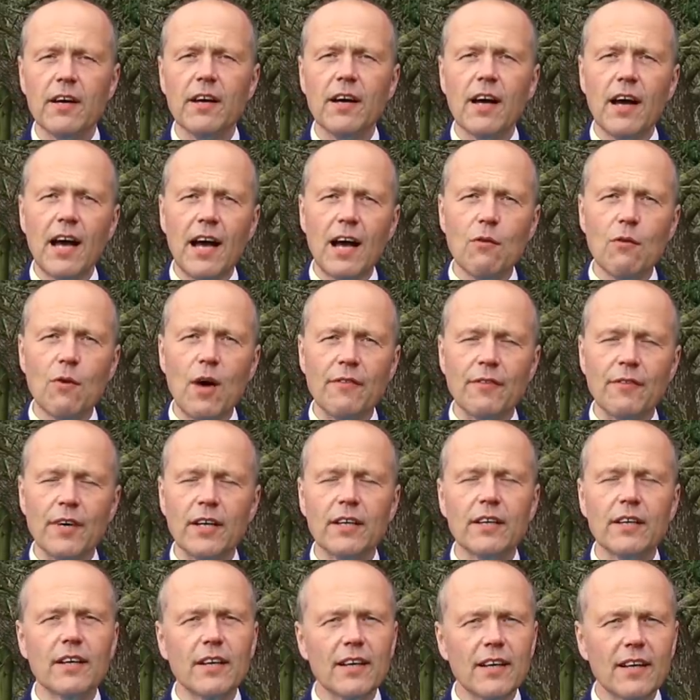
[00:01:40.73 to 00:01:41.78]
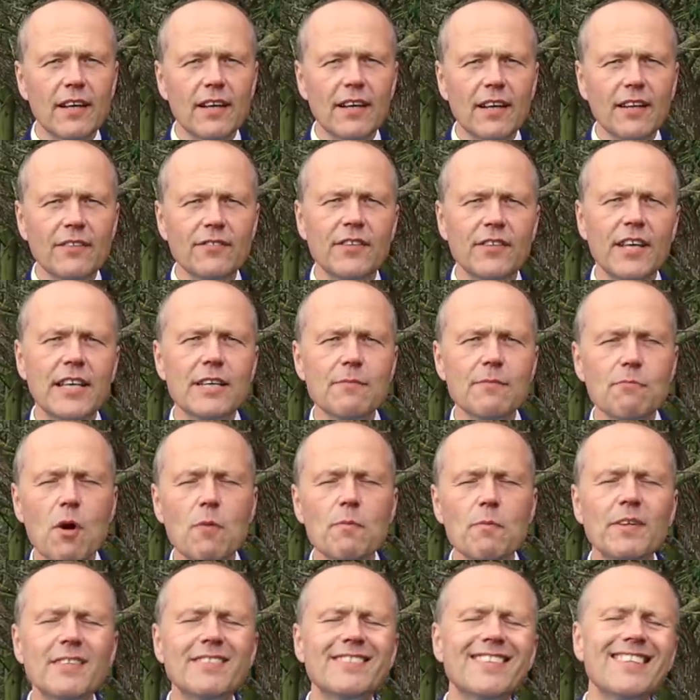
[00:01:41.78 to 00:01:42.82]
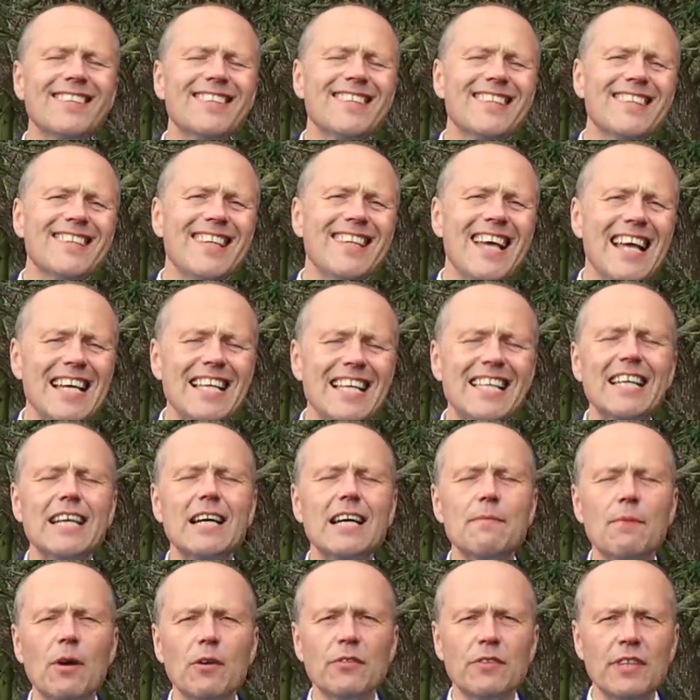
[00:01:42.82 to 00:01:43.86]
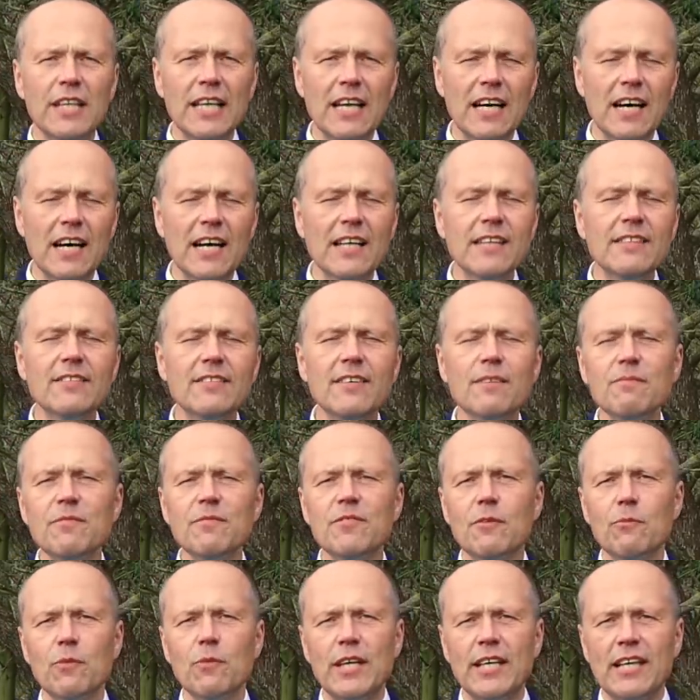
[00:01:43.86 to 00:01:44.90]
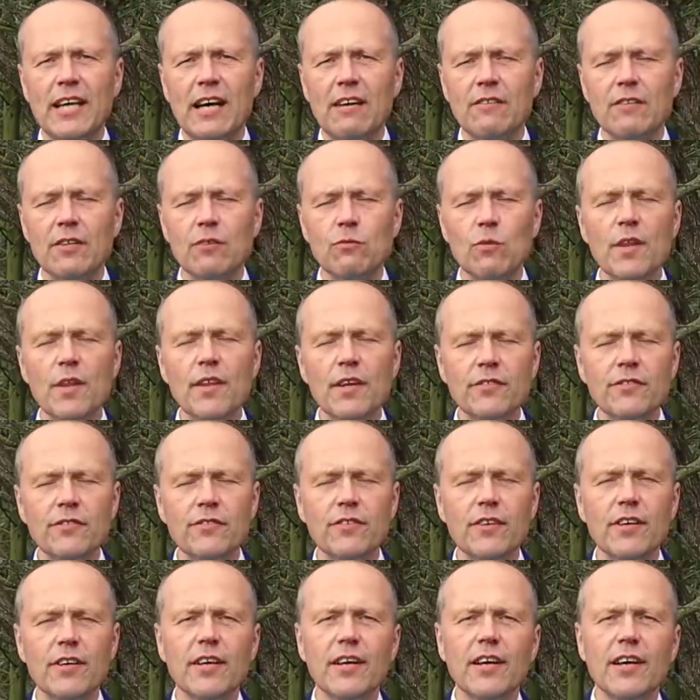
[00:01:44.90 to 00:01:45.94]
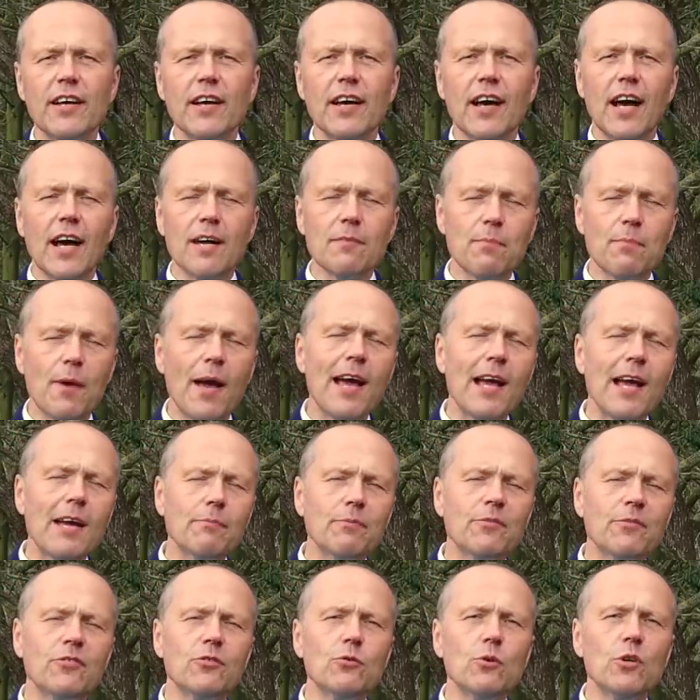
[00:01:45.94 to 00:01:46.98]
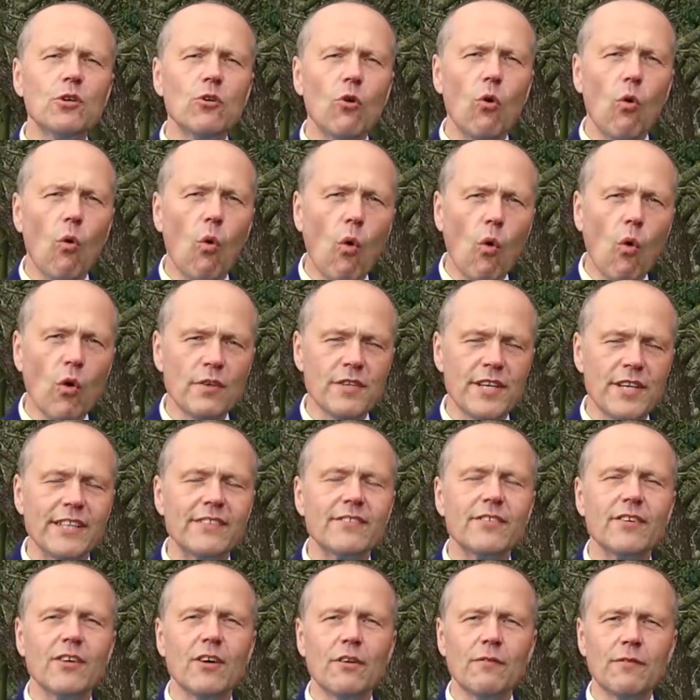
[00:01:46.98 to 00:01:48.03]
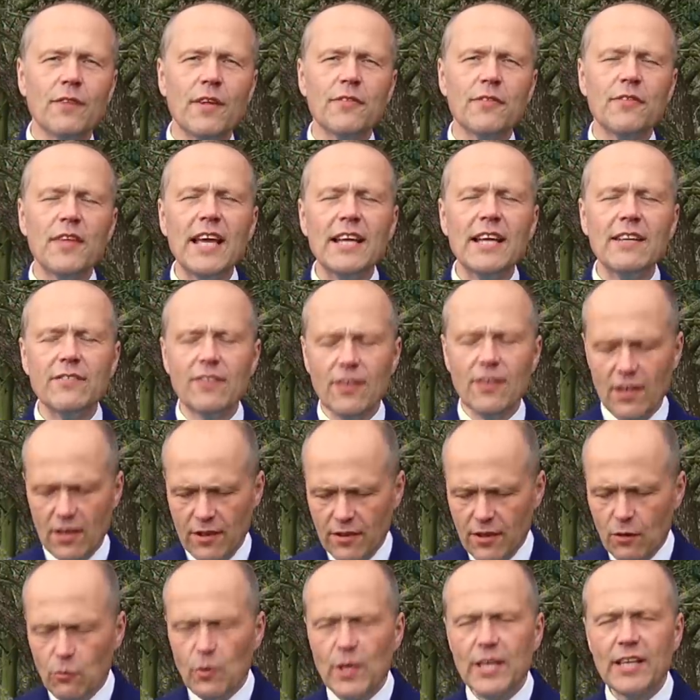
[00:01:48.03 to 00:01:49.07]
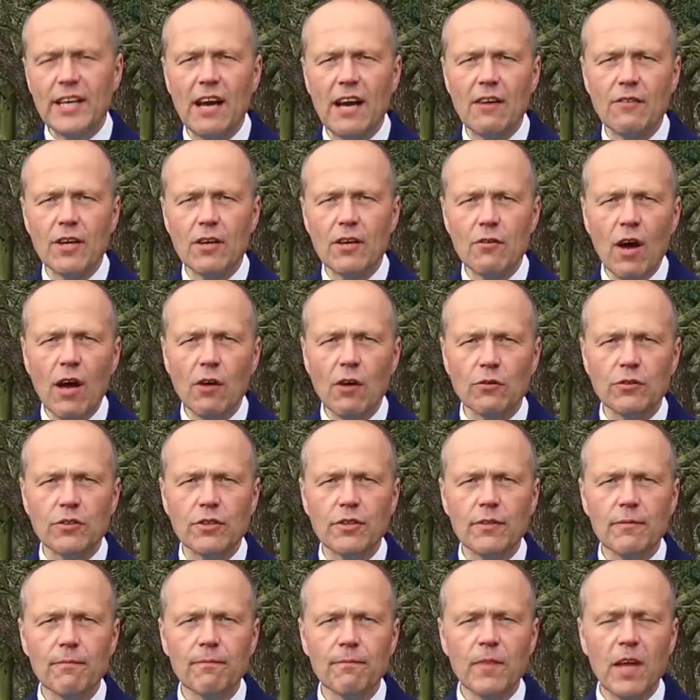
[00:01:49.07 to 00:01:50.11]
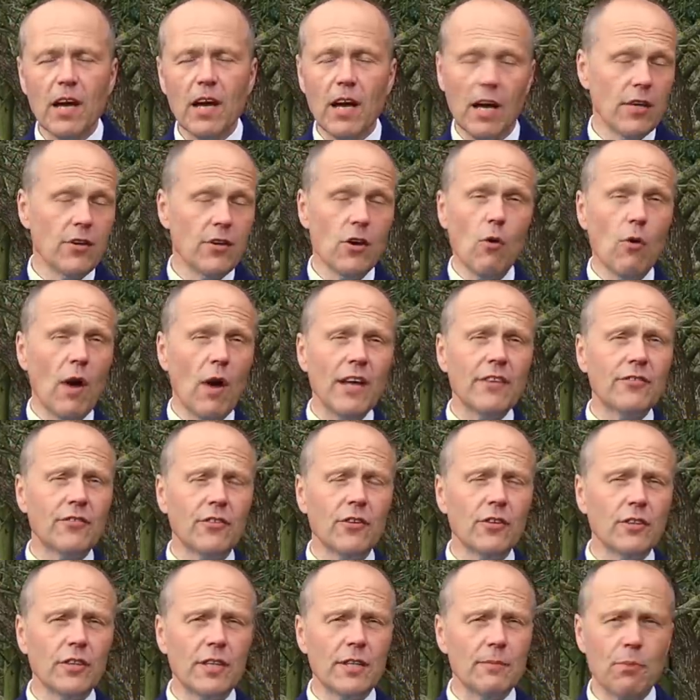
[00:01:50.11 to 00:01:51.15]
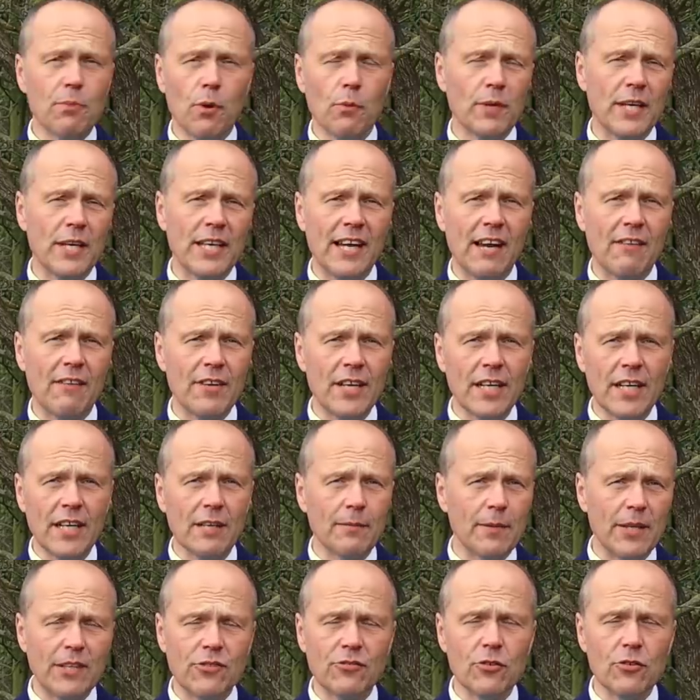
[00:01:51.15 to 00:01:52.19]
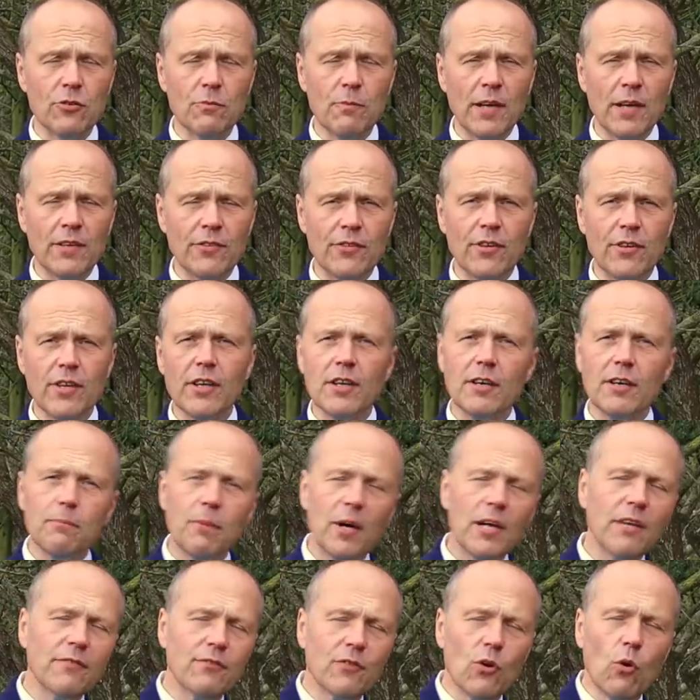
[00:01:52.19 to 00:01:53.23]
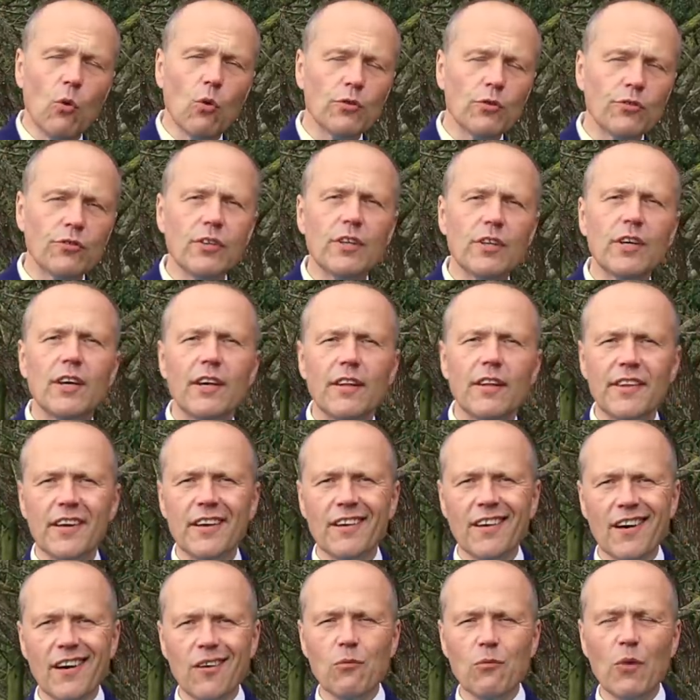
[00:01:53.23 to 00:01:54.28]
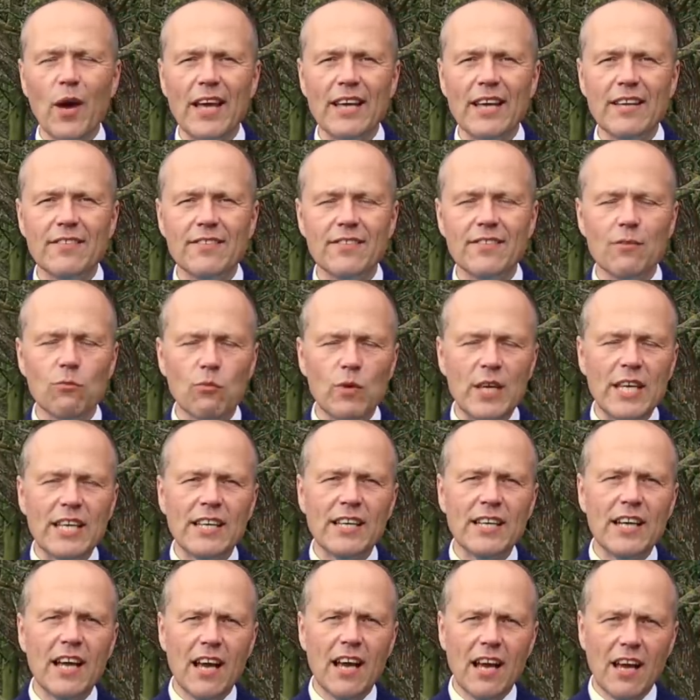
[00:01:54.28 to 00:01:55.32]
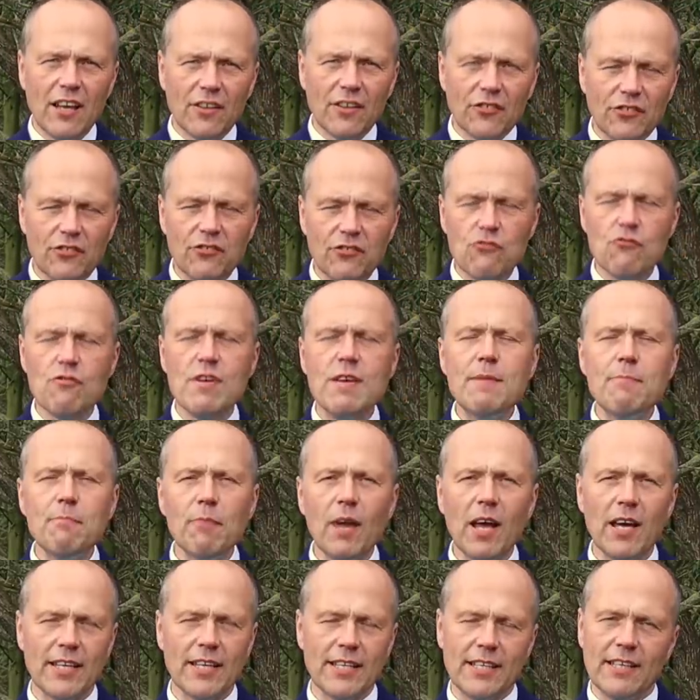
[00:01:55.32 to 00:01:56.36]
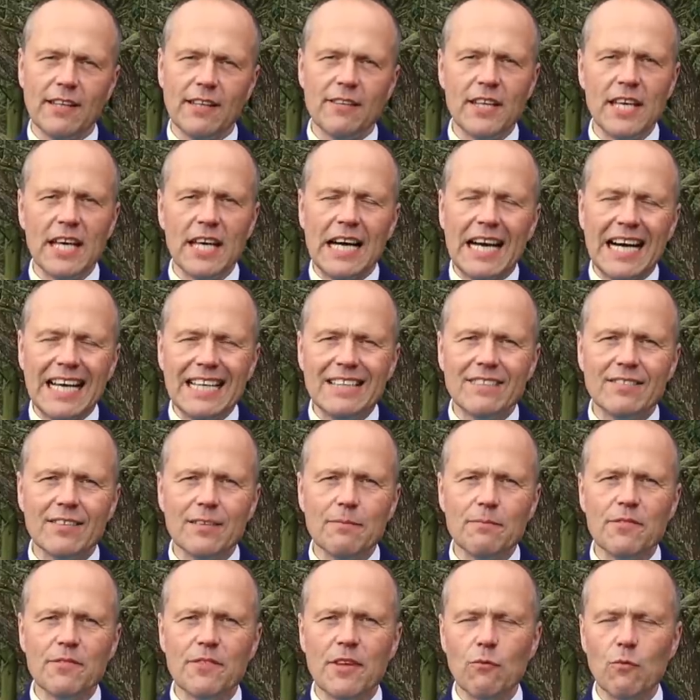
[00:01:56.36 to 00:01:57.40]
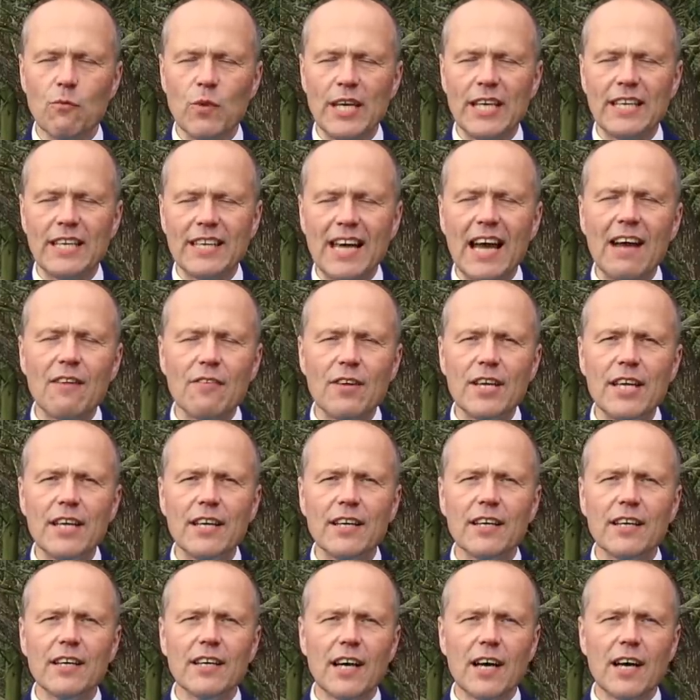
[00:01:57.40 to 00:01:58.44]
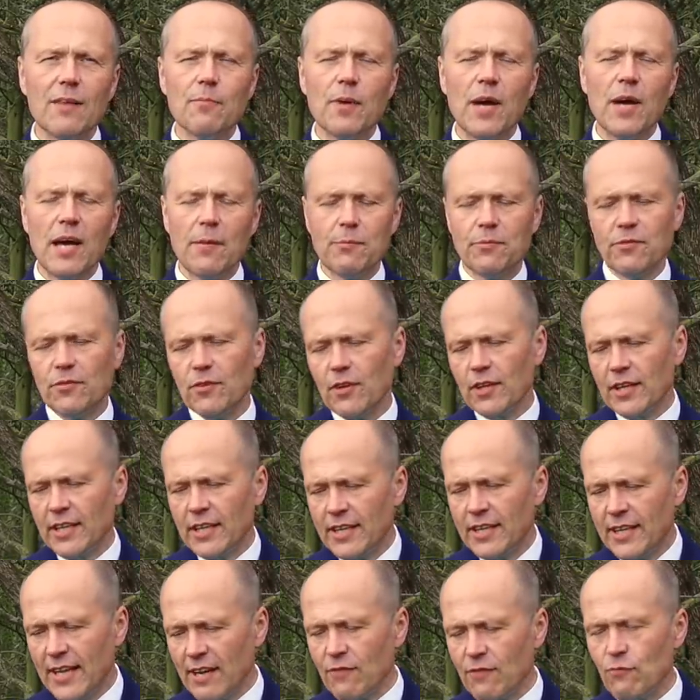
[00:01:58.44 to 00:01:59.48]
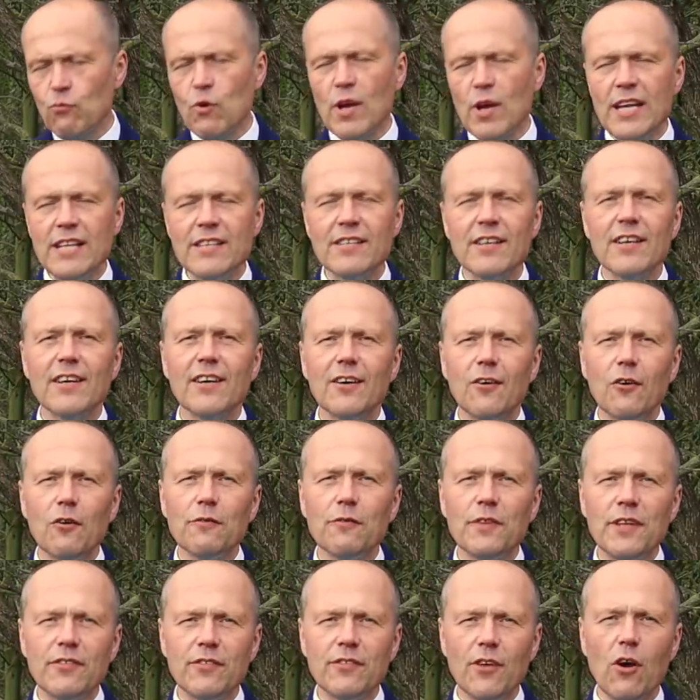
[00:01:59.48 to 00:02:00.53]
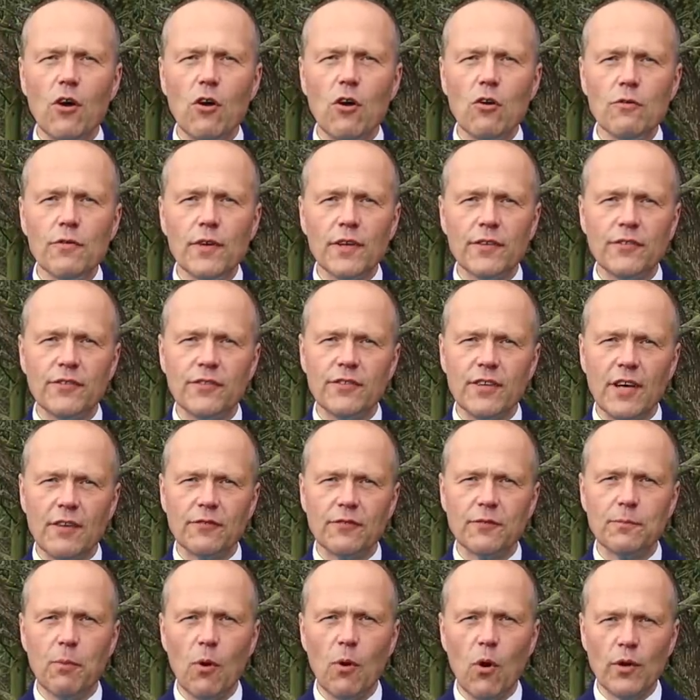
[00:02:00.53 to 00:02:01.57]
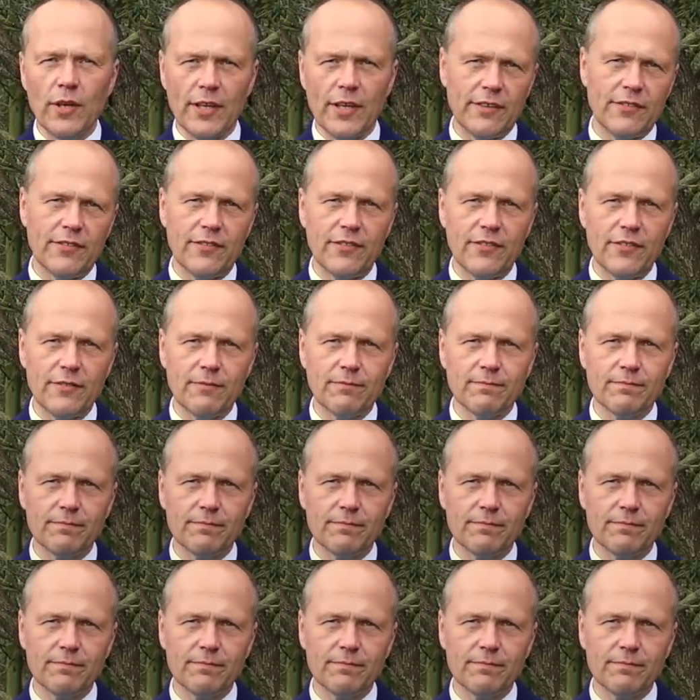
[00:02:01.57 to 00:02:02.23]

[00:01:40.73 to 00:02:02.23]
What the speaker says: However, let's take a moment to think about the items that we carry with us and perhaps do an audit of the things that we carry around. I know I certainly probably carry a little bit too much, but of course there are ways that we can streamline the items that we carry and perhaps get rid of these overstuffed pockets.